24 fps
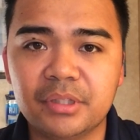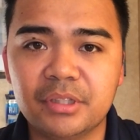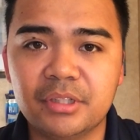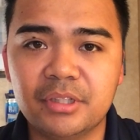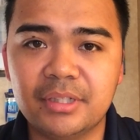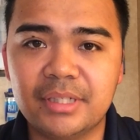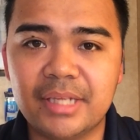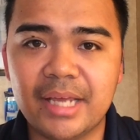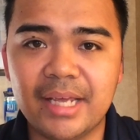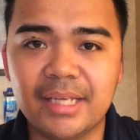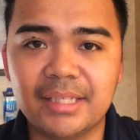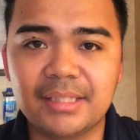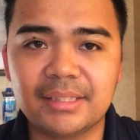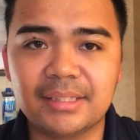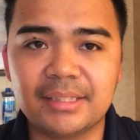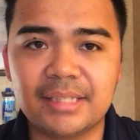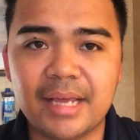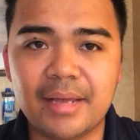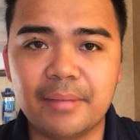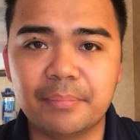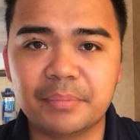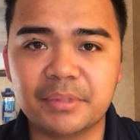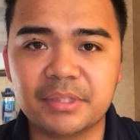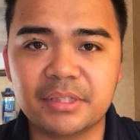to take
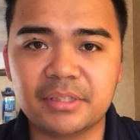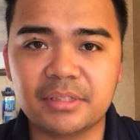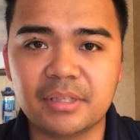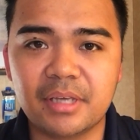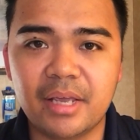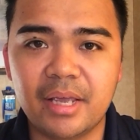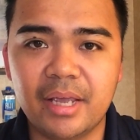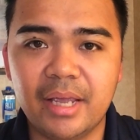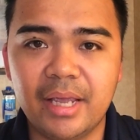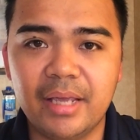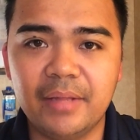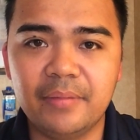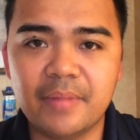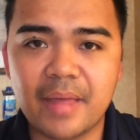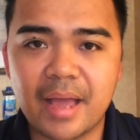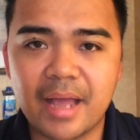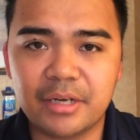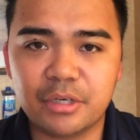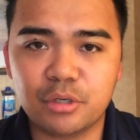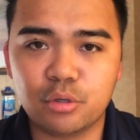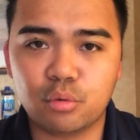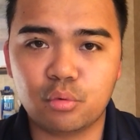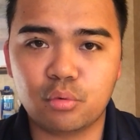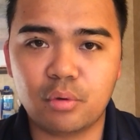steps in
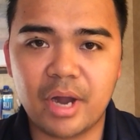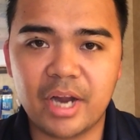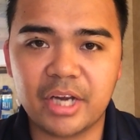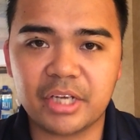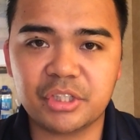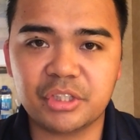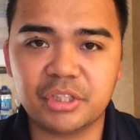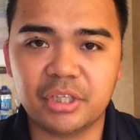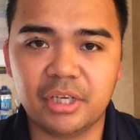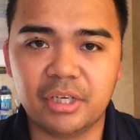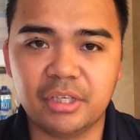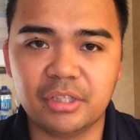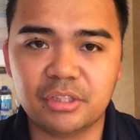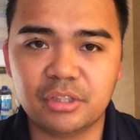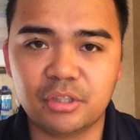that direction.